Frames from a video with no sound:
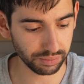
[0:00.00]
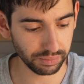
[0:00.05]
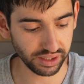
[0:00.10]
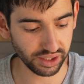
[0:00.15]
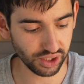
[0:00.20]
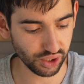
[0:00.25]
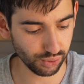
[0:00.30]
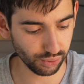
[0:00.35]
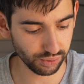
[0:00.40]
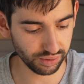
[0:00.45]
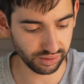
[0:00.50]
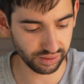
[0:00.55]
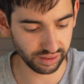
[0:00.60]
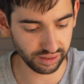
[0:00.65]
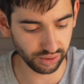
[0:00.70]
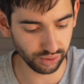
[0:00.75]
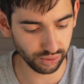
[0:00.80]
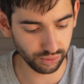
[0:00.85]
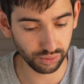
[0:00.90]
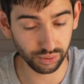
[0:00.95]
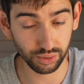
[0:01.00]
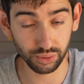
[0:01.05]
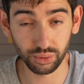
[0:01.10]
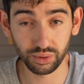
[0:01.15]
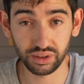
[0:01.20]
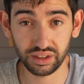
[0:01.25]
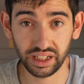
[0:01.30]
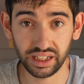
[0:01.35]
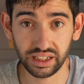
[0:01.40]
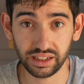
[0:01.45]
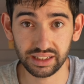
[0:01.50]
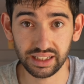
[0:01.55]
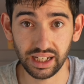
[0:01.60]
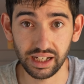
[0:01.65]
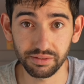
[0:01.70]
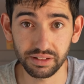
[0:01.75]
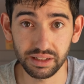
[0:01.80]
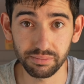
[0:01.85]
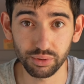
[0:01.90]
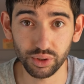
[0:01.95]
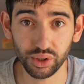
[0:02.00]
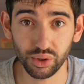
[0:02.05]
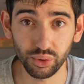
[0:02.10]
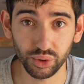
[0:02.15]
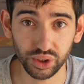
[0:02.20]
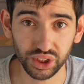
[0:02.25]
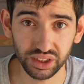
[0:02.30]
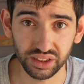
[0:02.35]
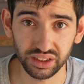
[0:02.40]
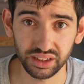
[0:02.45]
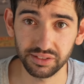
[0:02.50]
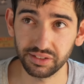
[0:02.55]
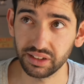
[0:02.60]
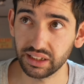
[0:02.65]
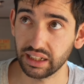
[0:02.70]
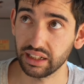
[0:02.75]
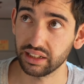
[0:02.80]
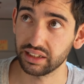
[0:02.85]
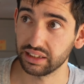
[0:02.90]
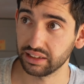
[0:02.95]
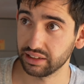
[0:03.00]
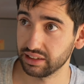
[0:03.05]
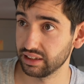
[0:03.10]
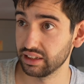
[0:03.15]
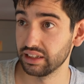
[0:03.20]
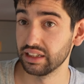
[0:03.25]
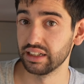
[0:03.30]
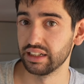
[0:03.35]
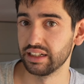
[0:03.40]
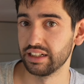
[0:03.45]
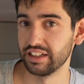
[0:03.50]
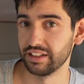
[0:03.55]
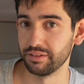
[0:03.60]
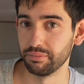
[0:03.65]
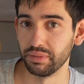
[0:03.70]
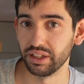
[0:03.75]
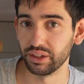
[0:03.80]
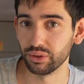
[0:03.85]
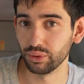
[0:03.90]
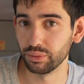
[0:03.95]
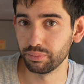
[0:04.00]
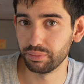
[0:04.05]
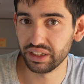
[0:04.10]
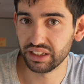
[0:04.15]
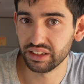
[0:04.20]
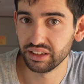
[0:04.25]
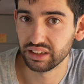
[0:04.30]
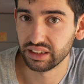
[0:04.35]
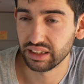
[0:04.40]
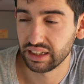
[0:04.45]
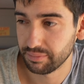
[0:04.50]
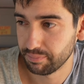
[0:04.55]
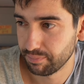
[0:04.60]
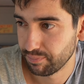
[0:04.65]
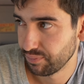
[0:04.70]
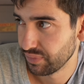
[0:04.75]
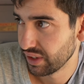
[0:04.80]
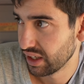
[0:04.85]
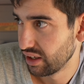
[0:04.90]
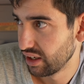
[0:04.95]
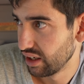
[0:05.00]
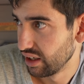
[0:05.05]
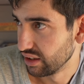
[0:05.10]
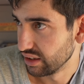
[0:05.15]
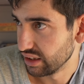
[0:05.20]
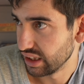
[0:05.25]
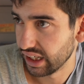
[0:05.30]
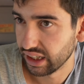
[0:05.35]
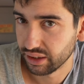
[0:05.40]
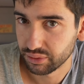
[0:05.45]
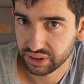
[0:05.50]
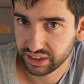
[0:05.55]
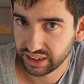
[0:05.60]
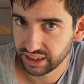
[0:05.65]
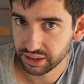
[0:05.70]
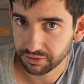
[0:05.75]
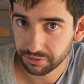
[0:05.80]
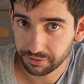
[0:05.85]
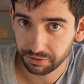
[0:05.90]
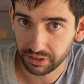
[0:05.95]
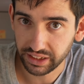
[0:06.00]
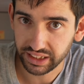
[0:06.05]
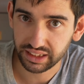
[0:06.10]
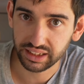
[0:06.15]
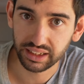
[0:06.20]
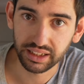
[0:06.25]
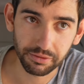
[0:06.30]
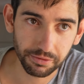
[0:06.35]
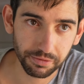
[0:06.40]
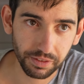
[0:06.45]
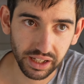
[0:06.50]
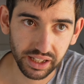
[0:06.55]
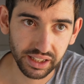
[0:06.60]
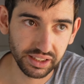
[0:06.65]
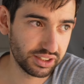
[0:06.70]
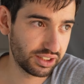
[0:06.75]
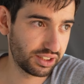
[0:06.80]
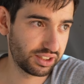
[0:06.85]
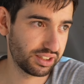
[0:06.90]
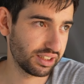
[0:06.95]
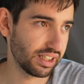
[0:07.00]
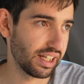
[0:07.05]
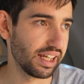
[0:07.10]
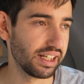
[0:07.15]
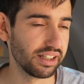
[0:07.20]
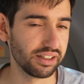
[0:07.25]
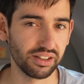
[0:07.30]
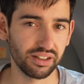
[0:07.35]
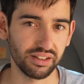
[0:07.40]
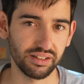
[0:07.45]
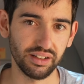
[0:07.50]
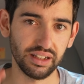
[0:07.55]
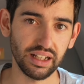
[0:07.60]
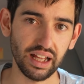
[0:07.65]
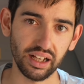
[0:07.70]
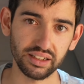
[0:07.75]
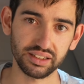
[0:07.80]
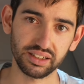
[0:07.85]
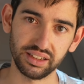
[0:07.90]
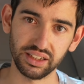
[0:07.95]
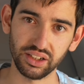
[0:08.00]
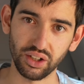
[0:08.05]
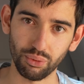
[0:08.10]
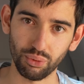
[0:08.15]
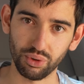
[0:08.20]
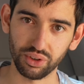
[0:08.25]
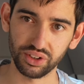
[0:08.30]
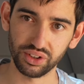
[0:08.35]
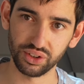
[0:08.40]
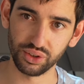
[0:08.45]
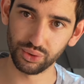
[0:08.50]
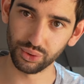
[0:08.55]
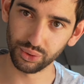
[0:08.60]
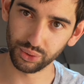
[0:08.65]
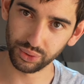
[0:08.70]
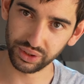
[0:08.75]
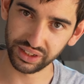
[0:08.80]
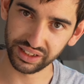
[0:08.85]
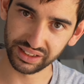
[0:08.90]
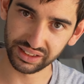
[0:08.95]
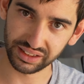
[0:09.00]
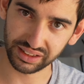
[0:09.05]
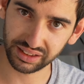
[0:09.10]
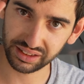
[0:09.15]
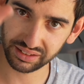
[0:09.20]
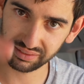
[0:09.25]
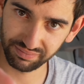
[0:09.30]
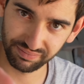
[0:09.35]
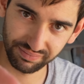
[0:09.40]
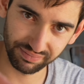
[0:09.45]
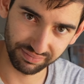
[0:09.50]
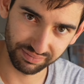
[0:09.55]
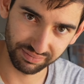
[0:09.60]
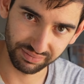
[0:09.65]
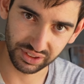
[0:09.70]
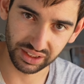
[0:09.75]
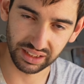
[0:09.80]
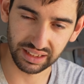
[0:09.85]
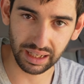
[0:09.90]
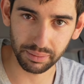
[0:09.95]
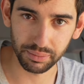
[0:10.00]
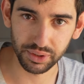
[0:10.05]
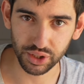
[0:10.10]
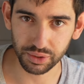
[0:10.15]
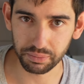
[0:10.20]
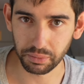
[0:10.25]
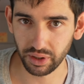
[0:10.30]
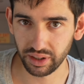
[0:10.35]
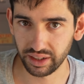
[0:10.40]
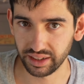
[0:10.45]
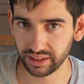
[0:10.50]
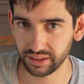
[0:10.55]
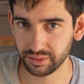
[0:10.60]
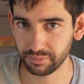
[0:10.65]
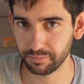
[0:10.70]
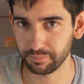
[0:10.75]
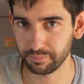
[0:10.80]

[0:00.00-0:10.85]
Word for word: Make sure you do take safety precautions if you're cutting metal because um, yeah, I was getting flicked in the face and last thing I wanted to do is to damage my